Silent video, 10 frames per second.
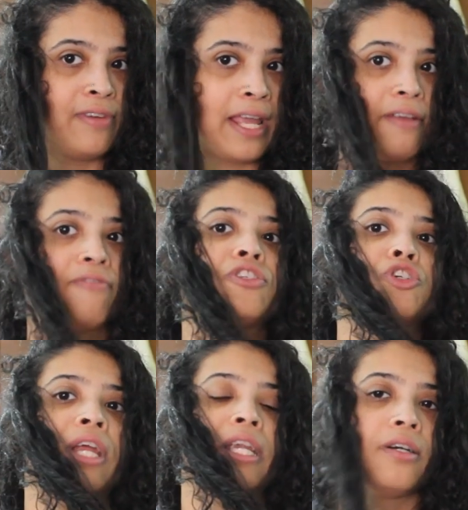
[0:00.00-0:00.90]
like
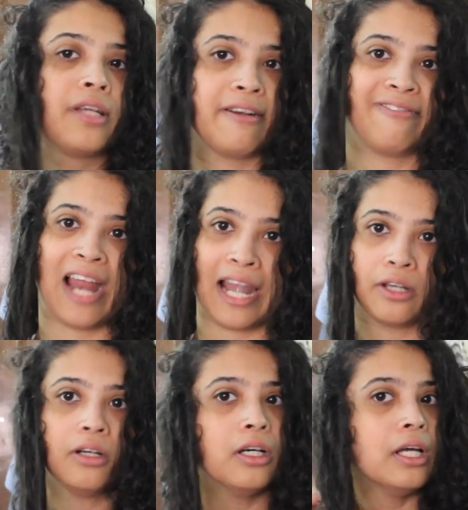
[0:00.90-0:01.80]
straighter and
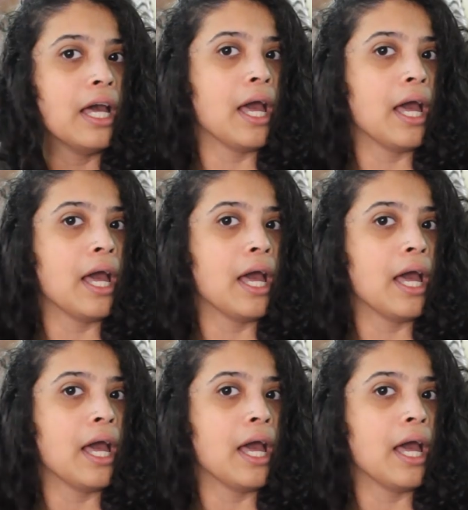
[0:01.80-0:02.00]
flatter,